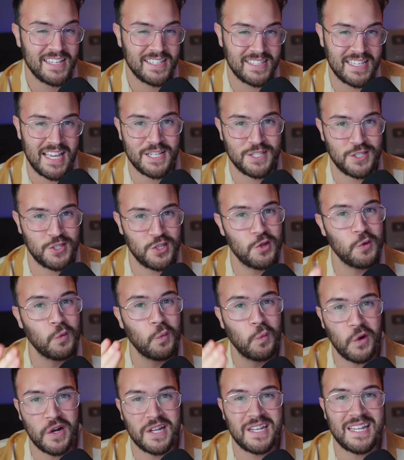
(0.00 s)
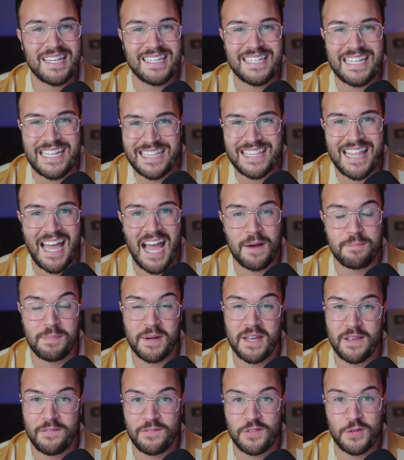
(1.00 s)
yes, you would need that.
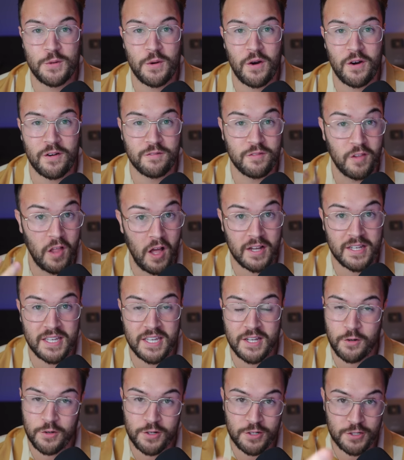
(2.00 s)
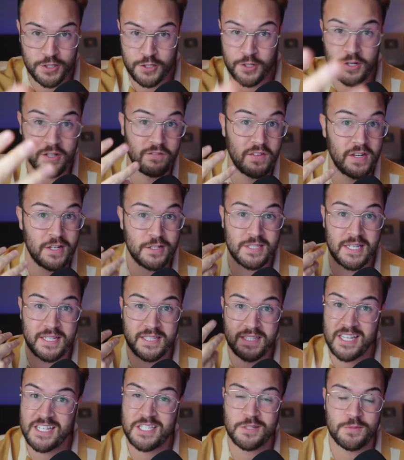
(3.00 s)
But if you are vlogging or you're shooting videos
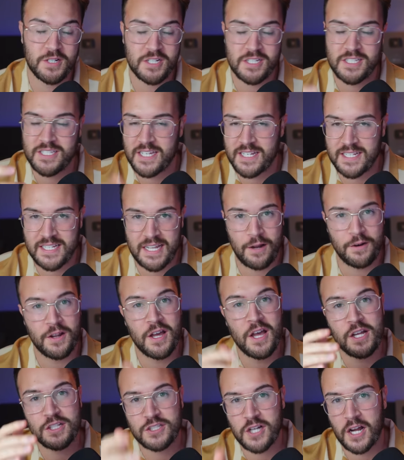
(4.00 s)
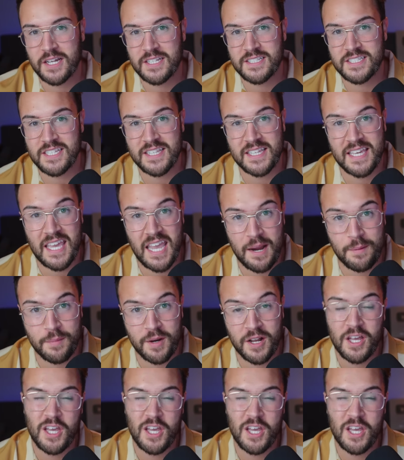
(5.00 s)
like this where you're just sitting down talking to the camera.